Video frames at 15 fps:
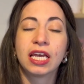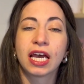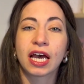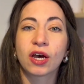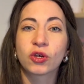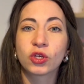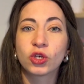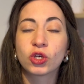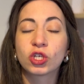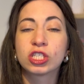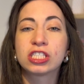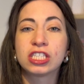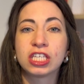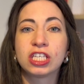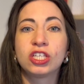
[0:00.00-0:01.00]
how you
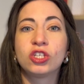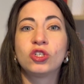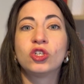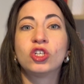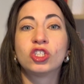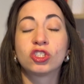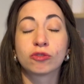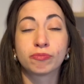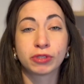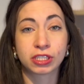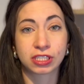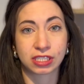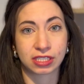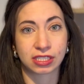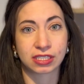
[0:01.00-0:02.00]
continue to build
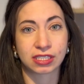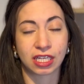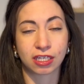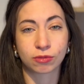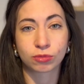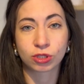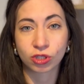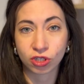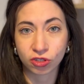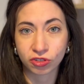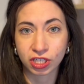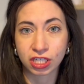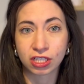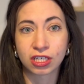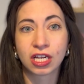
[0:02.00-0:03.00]
a sustainable
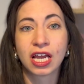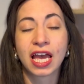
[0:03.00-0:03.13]
career,